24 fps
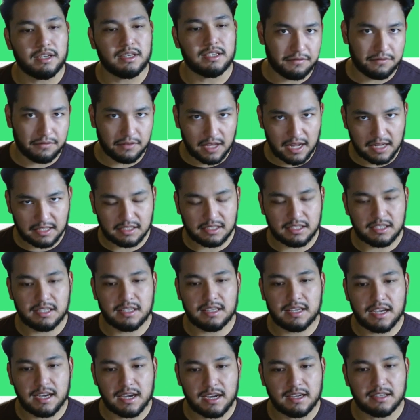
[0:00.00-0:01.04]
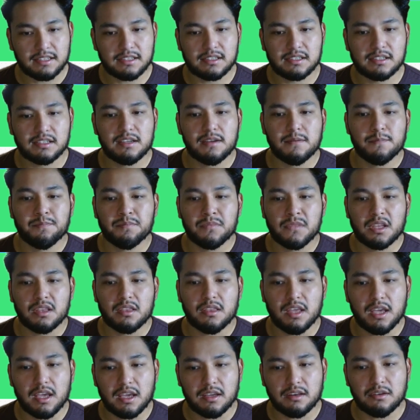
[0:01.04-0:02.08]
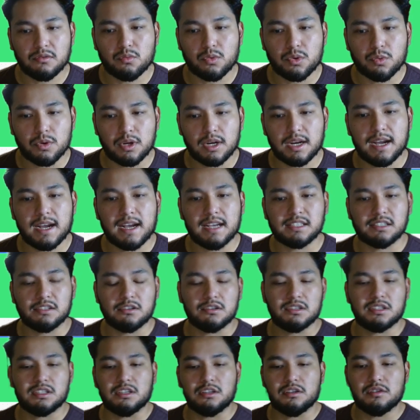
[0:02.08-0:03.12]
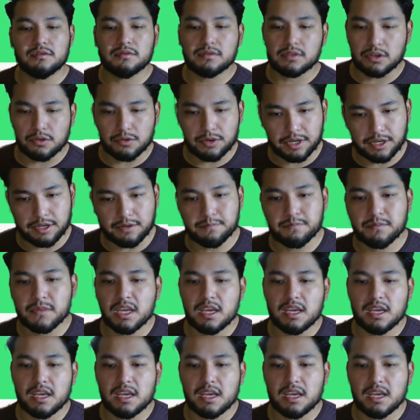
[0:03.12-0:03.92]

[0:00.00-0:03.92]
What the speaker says: If that's a yes, then we want to ask ourselves, okay,